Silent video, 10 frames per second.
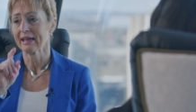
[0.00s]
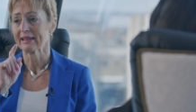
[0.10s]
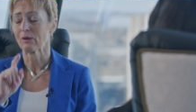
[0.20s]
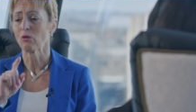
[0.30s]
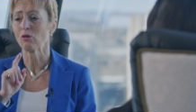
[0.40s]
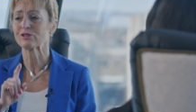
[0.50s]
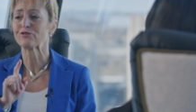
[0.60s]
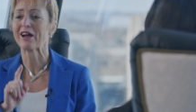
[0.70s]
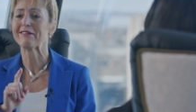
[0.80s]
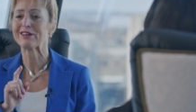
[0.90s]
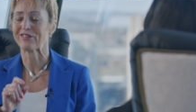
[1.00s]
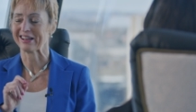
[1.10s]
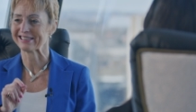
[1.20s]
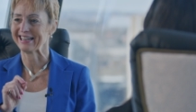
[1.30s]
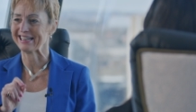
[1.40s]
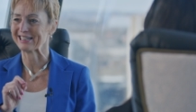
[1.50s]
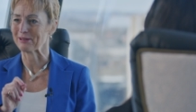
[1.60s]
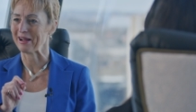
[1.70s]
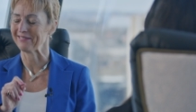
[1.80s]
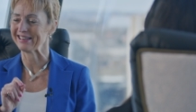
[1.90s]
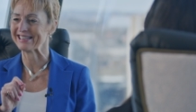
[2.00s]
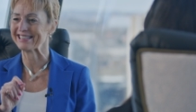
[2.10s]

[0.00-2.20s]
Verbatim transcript: Okay. Now, what was very fascinating about this,